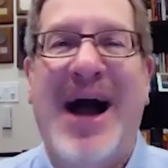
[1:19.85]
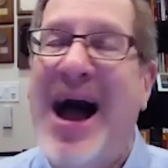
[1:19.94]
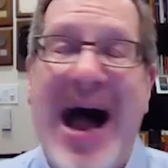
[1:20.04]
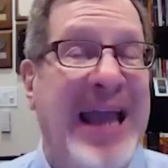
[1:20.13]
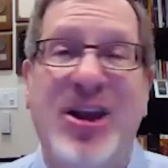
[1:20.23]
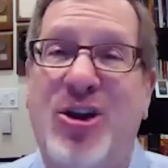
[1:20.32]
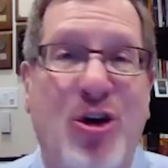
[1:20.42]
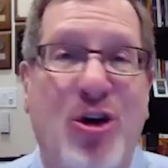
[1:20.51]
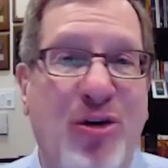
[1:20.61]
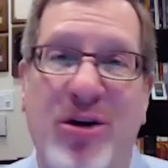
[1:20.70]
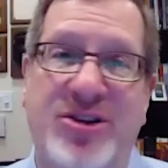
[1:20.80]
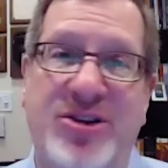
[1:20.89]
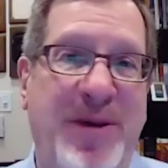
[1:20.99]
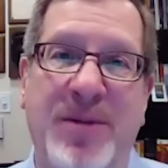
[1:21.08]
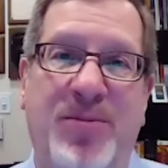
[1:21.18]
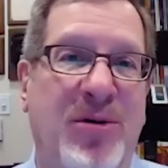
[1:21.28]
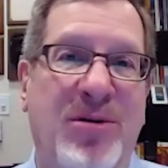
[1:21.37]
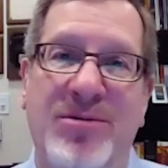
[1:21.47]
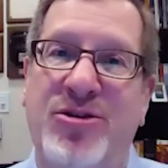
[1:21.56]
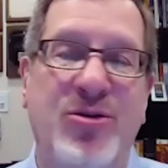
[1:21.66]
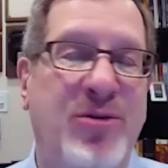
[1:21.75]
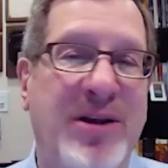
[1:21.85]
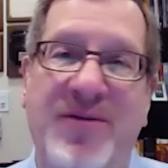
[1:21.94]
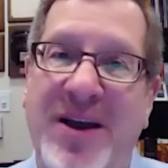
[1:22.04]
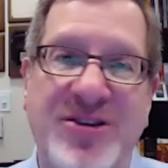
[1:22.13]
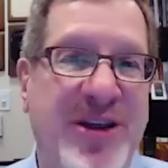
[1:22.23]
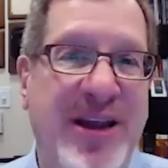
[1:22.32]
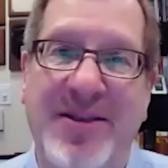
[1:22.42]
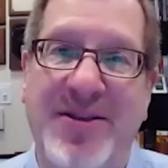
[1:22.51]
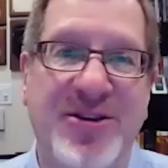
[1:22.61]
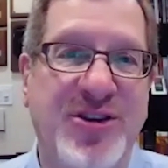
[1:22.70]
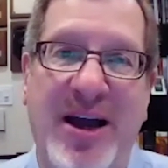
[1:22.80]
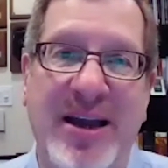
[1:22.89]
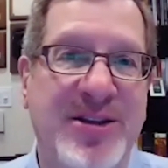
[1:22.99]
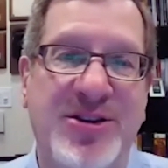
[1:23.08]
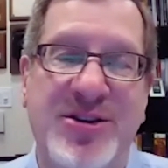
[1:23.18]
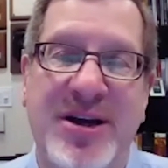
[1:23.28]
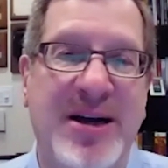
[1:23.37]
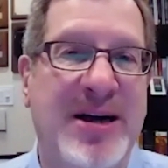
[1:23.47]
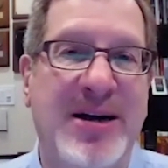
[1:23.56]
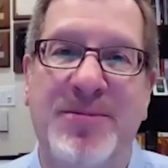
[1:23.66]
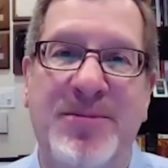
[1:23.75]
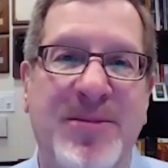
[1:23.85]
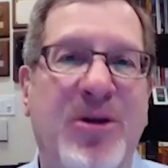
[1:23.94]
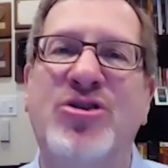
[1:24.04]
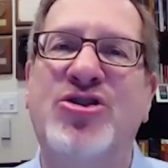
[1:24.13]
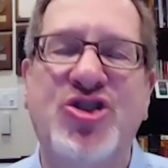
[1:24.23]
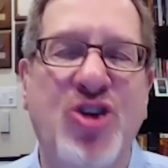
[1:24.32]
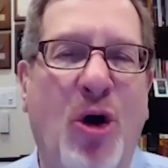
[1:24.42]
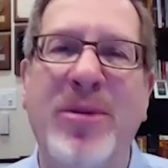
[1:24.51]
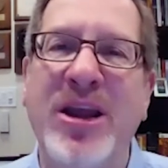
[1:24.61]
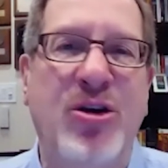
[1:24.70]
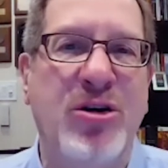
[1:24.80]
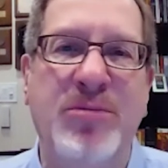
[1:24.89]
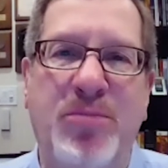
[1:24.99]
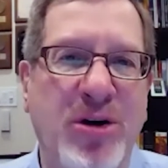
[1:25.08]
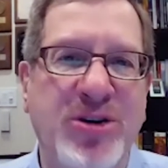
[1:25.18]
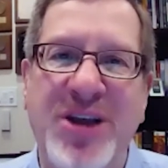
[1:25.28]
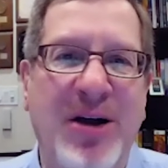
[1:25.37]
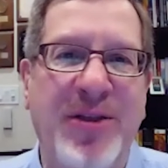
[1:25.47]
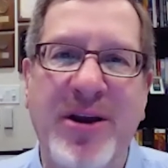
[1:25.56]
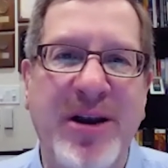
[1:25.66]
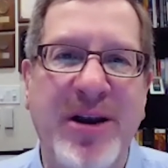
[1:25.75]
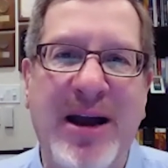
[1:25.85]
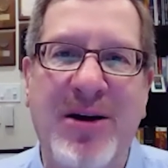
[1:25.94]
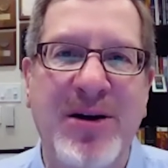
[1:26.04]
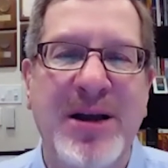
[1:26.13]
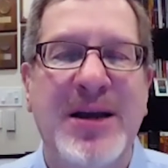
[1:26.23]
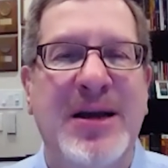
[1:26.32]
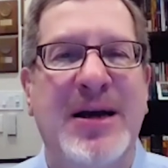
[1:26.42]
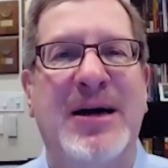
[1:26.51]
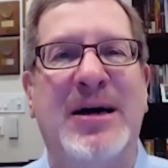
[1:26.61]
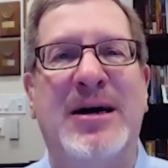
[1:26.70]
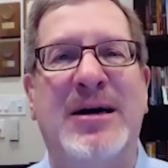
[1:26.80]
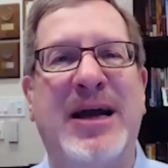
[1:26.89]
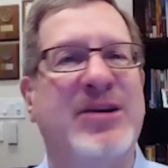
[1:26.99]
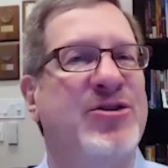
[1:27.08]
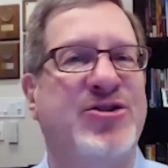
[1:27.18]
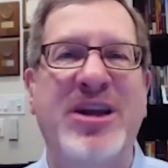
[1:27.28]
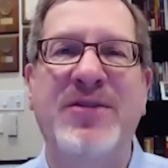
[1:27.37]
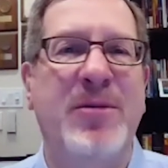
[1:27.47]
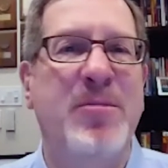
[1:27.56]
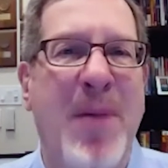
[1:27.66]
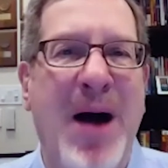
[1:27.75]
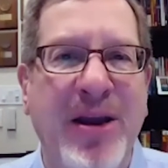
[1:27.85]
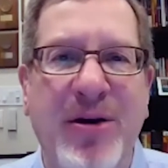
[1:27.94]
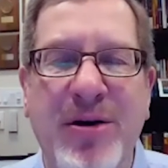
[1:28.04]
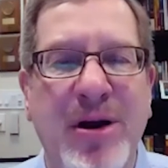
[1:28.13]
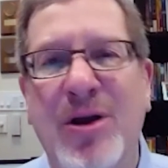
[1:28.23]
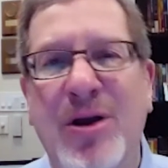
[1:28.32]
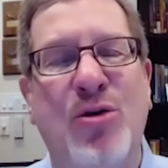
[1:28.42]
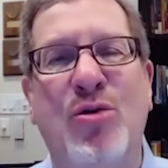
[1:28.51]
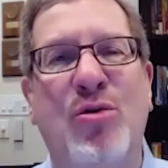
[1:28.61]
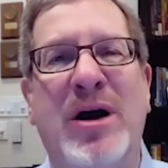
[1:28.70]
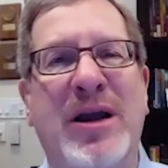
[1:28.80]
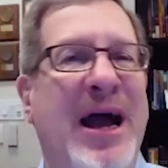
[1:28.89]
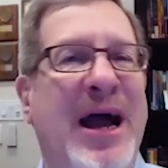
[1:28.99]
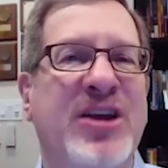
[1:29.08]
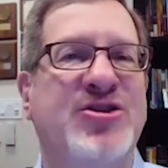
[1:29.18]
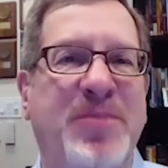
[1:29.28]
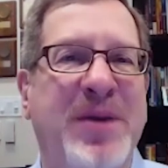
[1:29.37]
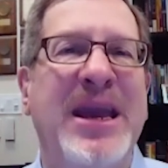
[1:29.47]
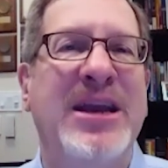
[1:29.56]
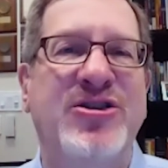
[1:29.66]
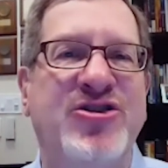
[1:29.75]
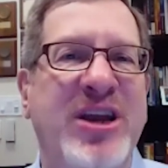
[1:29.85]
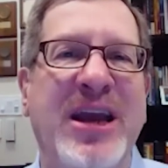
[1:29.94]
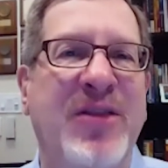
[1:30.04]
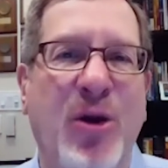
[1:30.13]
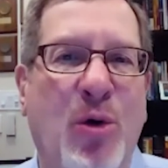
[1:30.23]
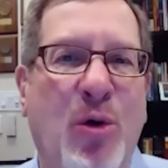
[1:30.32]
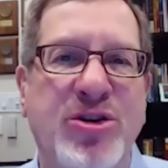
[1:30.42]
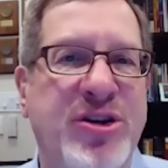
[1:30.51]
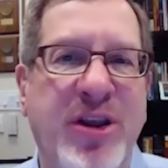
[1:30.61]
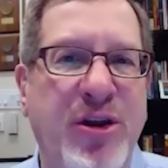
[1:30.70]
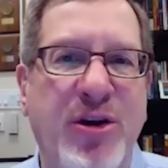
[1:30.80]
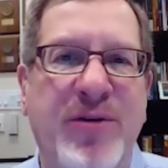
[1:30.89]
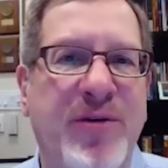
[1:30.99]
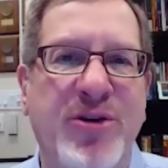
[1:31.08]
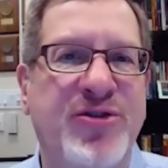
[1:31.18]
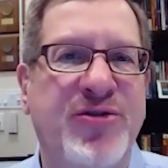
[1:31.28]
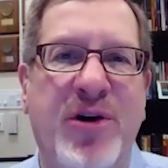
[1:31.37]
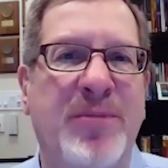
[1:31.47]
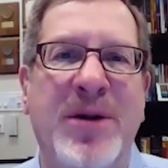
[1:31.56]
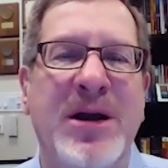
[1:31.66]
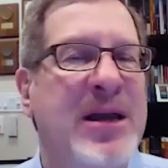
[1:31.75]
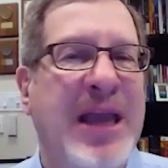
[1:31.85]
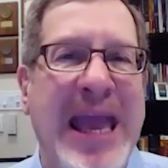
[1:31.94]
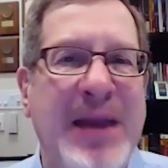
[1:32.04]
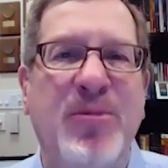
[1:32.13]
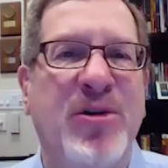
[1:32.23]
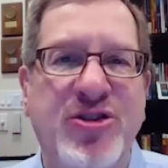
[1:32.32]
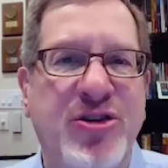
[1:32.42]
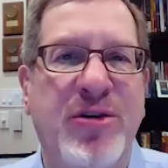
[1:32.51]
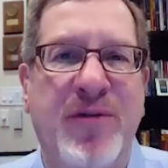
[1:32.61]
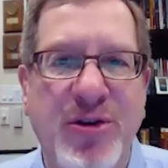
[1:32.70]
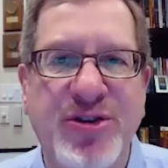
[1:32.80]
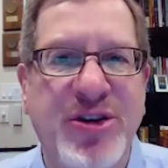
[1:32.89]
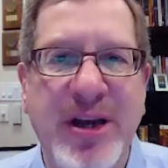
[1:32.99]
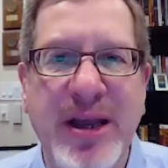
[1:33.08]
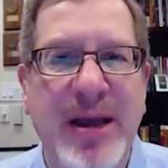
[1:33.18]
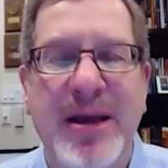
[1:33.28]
I encourage people to investigate the science. There are so many good books out there now. Dr. Stephen Meyer, who got his PhD on the origin of the universe from Cambridge University,